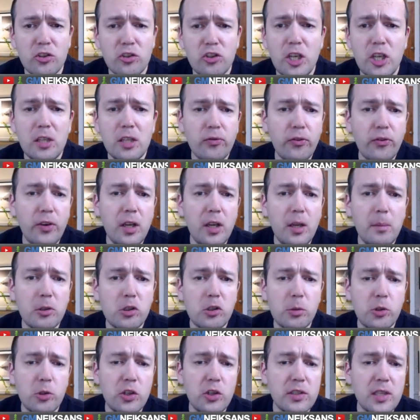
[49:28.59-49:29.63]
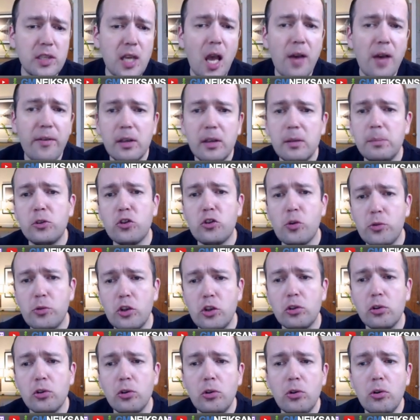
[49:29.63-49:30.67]
g3, bishop g7, bishop
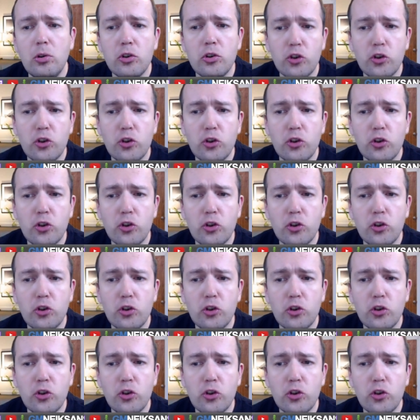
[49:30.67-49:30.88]
g2,